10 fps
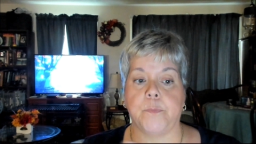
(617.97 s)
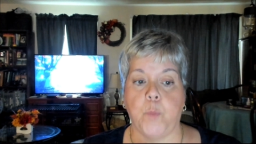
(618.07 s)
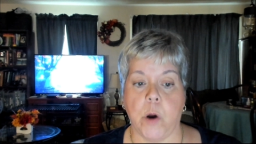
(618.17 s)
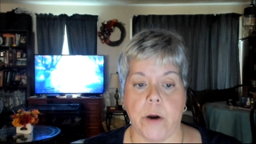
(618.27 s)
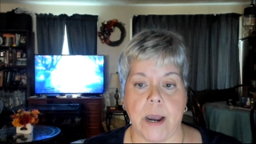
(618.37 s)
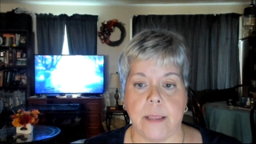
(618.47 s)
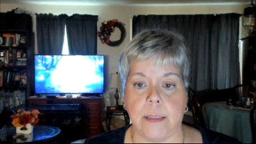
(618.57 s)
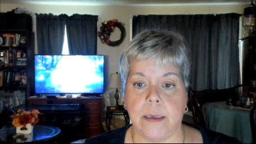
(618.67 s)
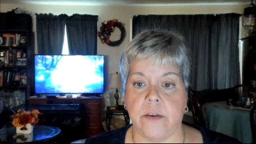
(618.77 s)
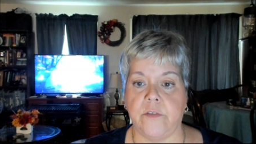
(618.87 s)
where I
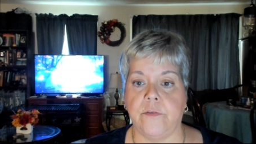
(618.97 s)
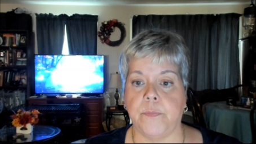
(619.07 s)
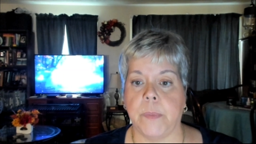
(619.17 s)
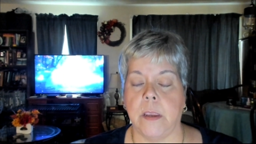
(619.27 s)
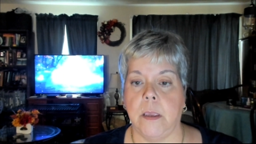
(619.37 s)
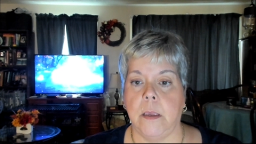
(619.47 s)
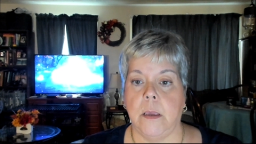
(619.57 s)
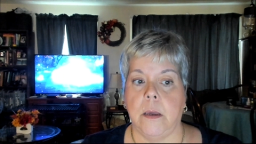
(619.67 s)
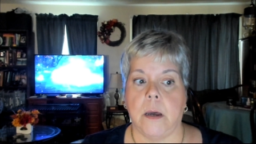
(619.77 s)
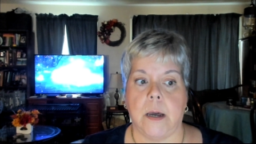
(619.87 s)
live,
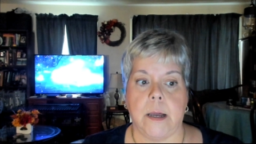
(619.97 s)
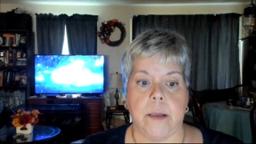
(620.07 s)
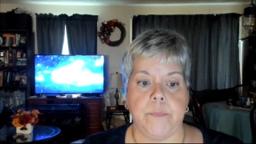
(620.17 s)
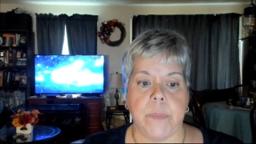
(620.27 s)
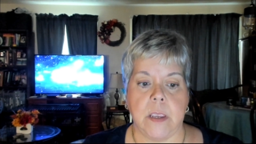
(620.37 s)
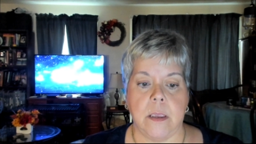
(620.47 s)
um,